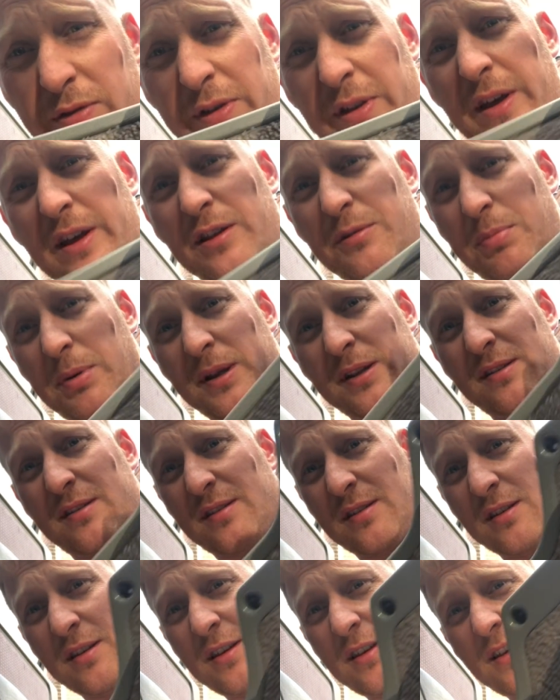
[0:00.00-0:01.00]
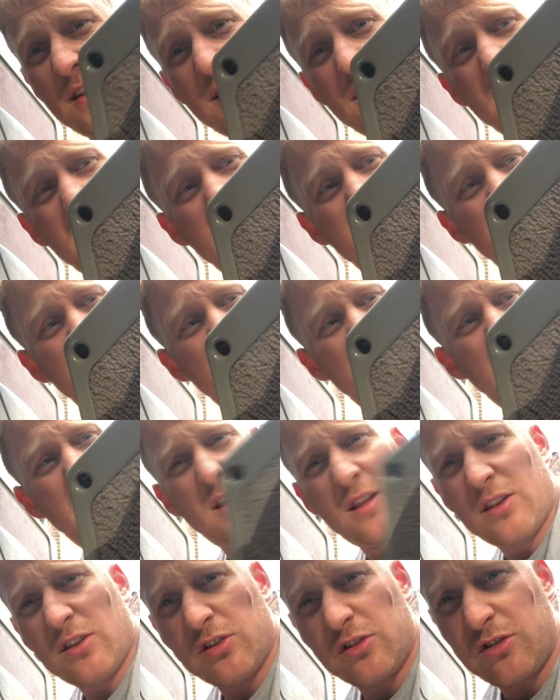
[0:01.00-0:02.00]
for these bits.
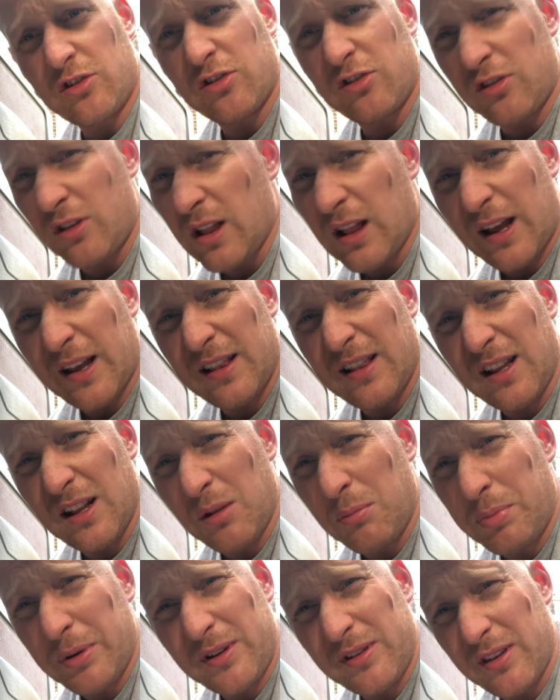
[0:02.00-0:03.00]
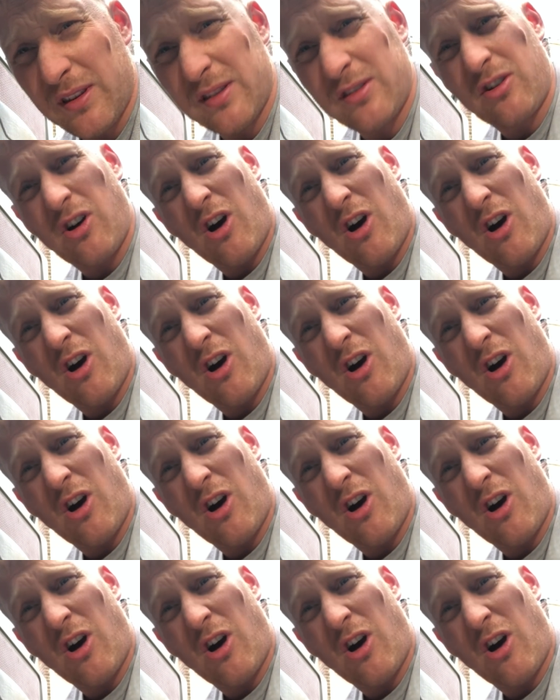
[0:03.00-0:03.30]
There's just like little bits of this